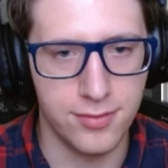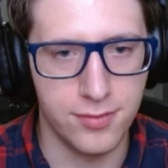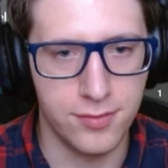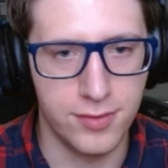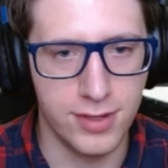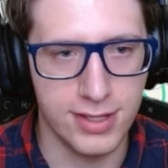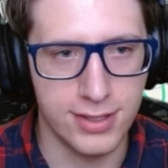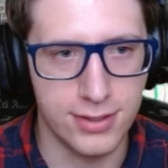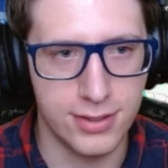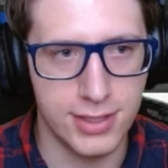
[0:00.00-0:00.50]

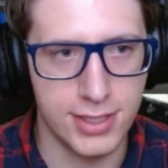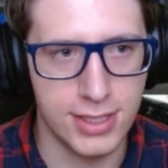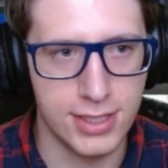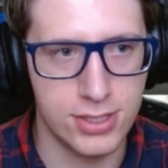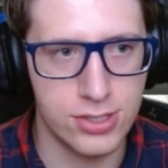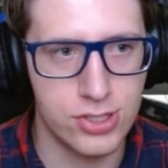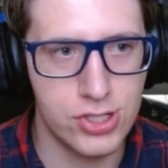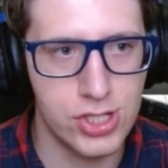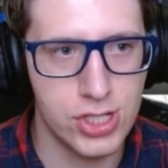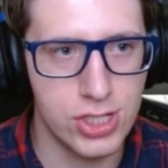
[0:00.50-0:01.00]

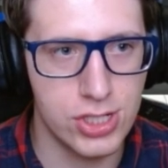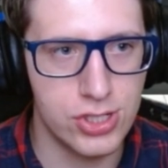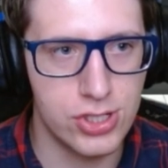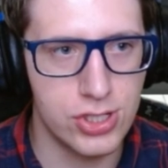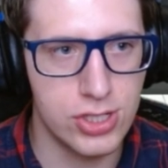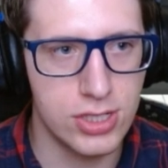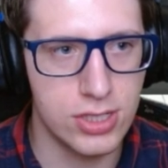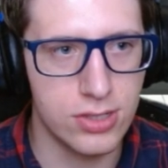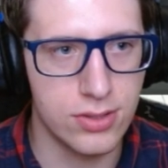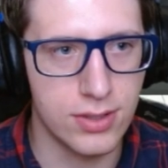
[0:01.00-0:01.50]
valour.gg.
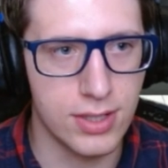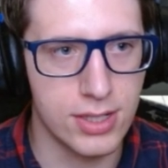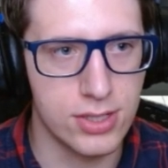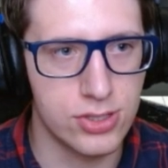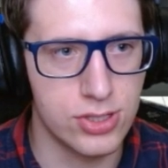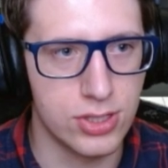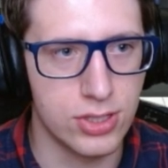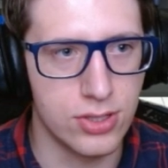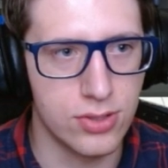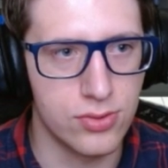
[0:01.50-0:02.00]
You guys
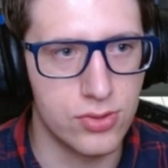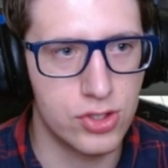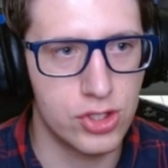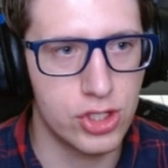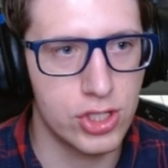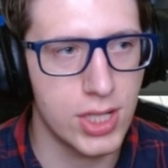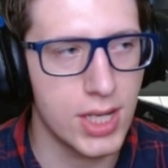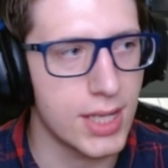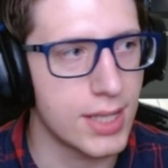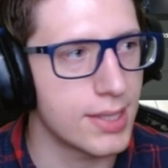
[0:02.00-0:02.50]
should go
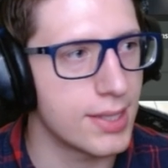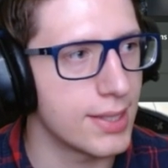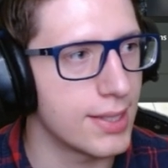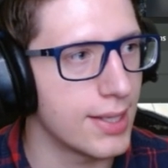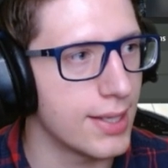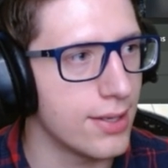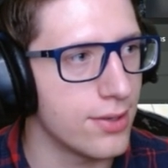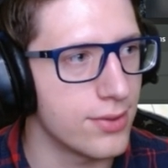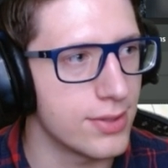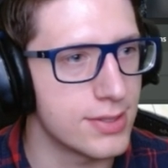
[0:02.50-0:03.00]
check it
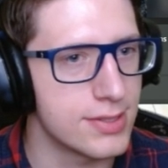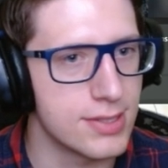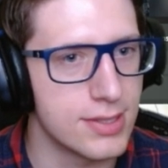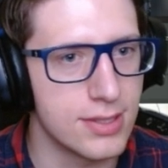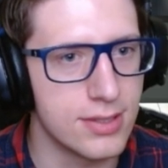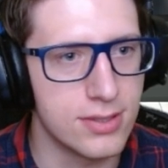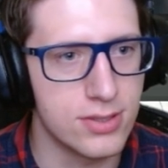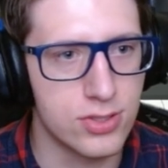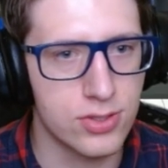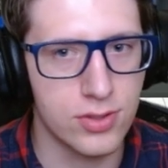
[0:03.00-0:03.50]
out. It's in
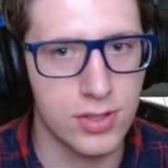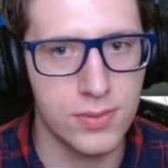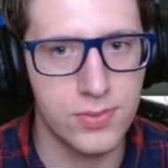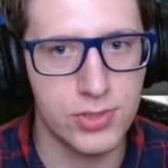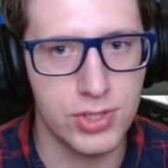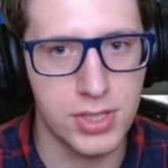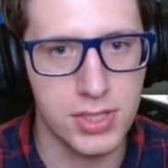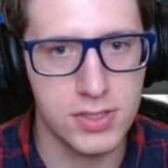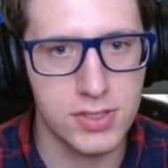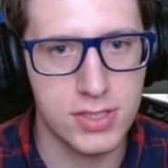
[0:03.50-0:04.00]
the
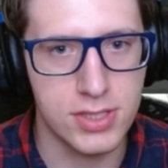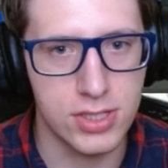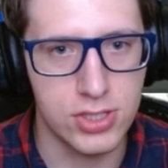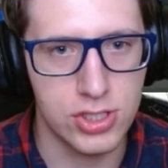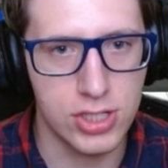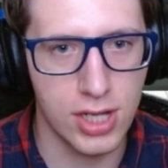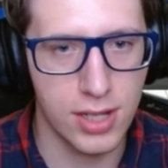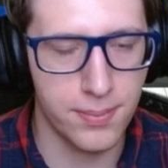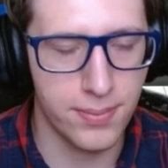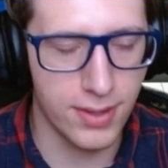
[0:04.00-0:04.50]
description. It's the
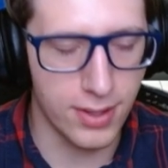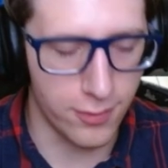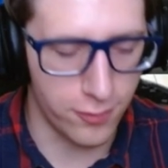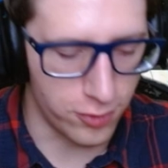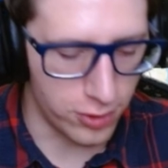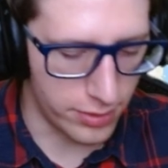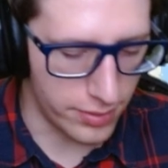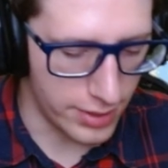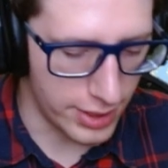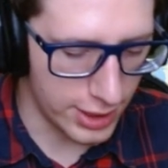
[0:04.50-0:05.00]
chat
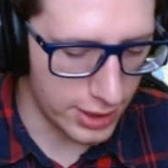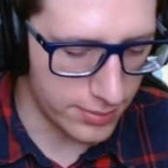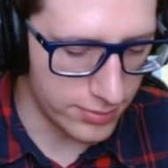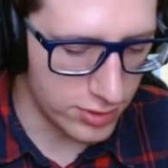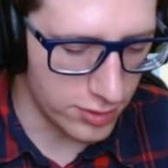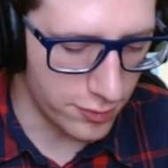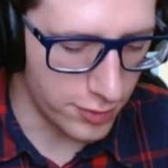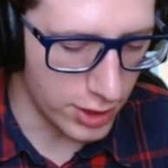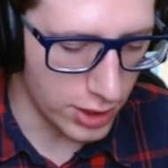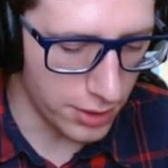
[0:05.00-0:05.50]
platform I am
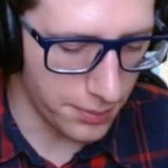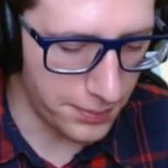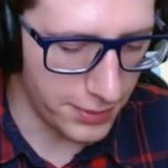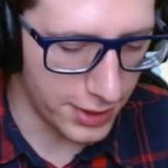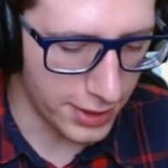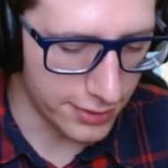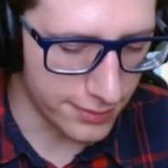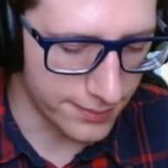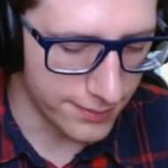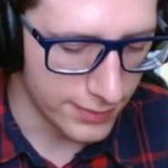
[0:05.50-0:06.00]

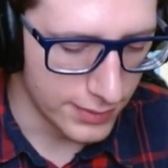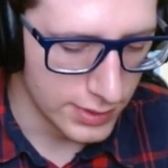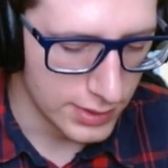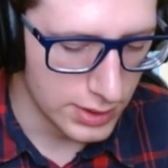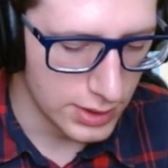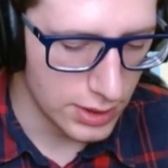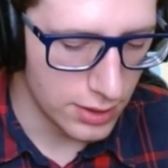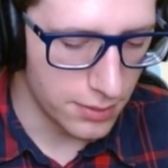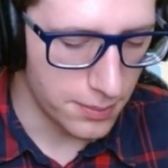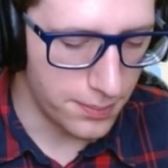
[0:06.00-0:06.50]
developing.
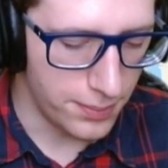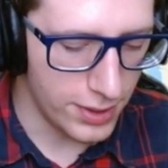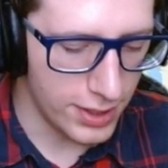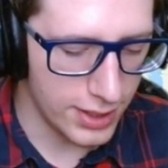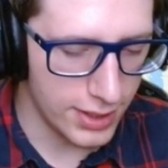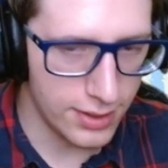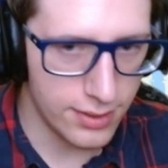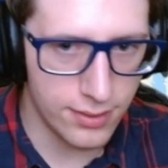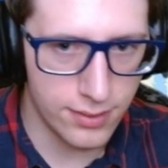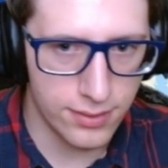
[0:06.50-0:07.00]

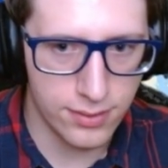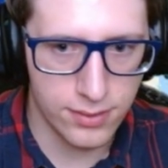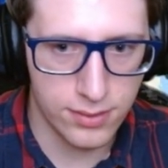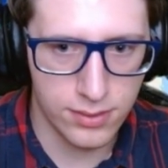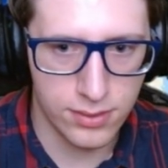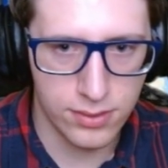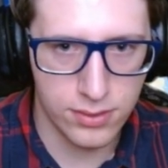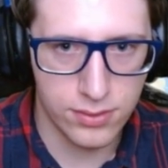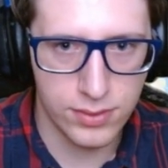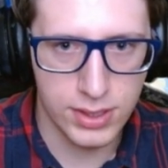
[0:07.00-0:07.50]
But
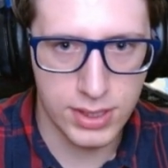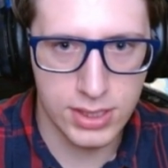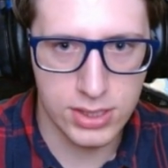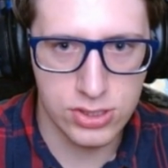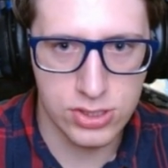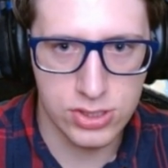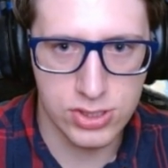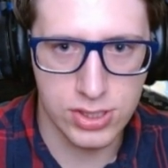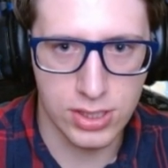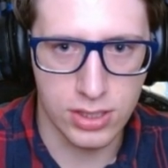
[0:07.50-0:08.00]
we can
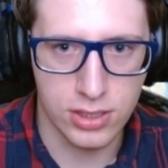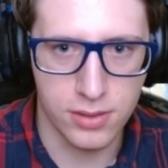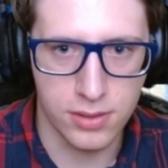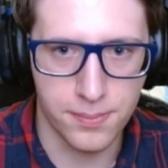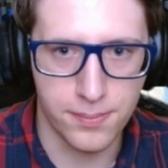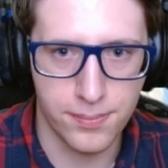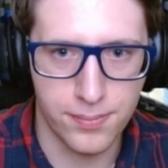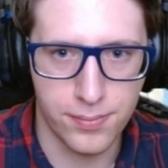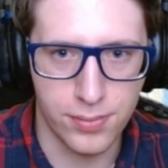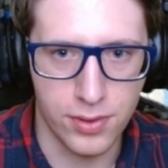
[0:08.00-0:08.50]
just look up,
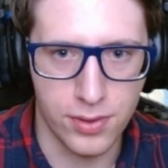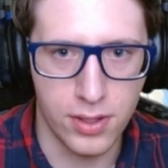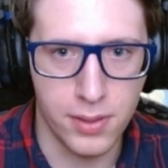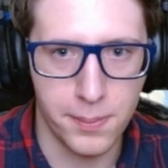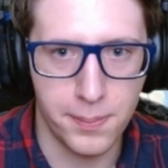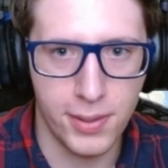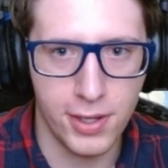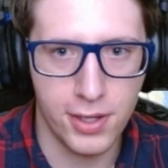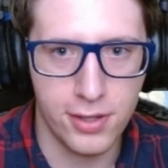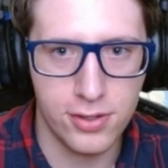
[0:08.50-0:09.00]

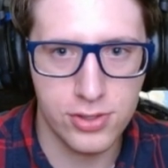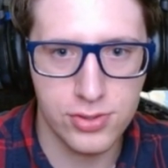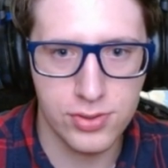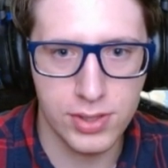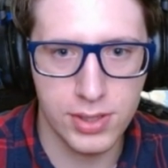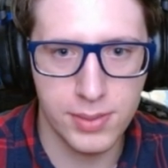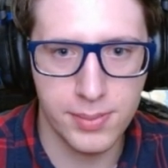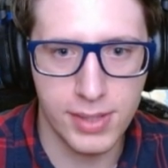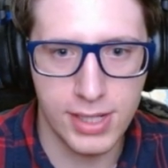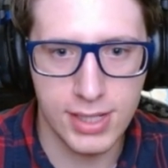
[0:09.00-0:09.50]
Powder
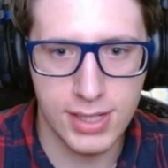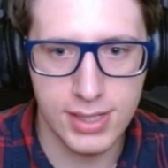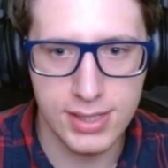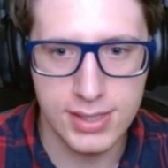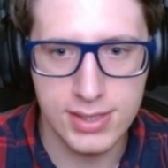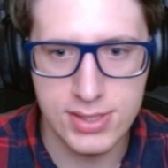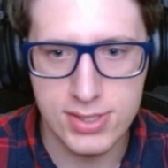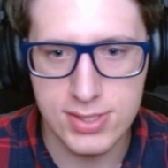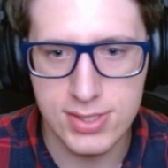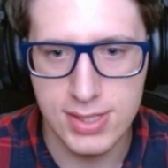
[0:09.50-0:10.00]
Toy
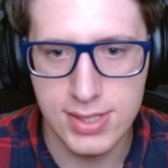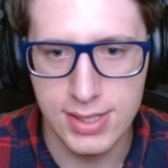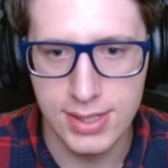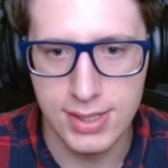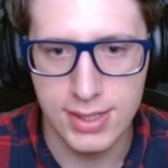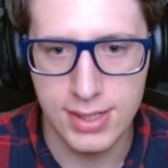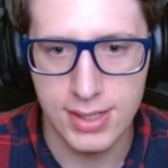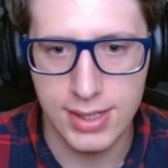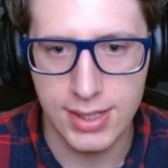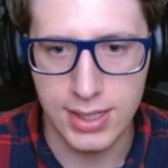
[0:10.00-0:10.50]
mods,
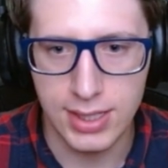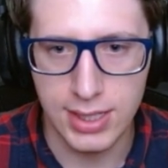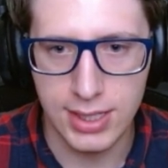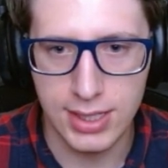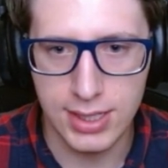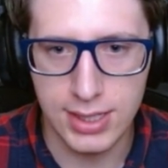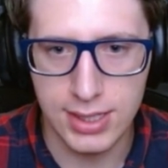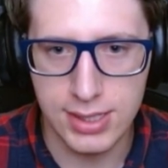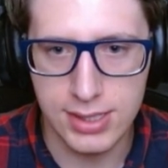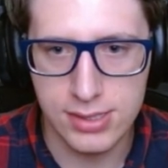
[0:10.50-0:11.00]

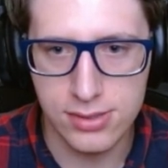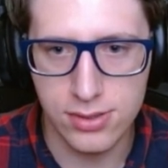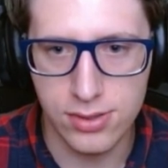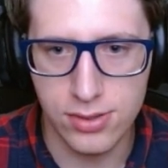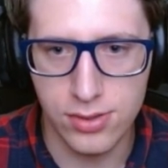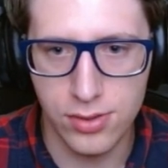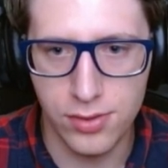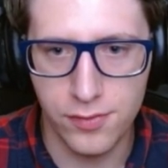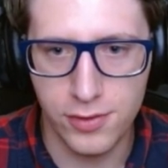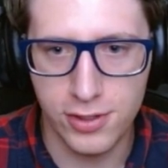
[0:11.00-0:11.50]
and
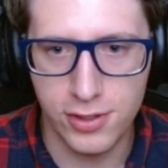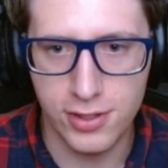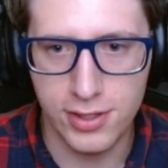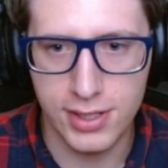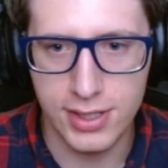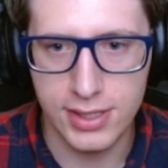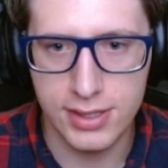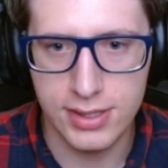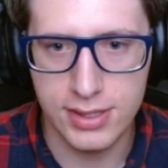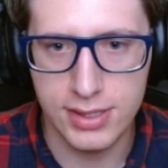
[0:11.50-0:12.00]
over
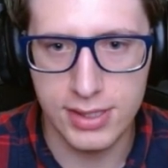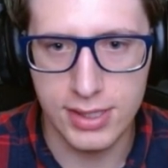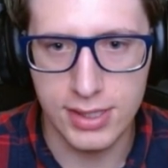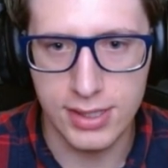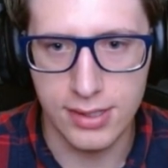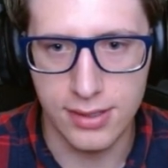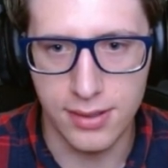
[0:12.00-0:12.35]
in the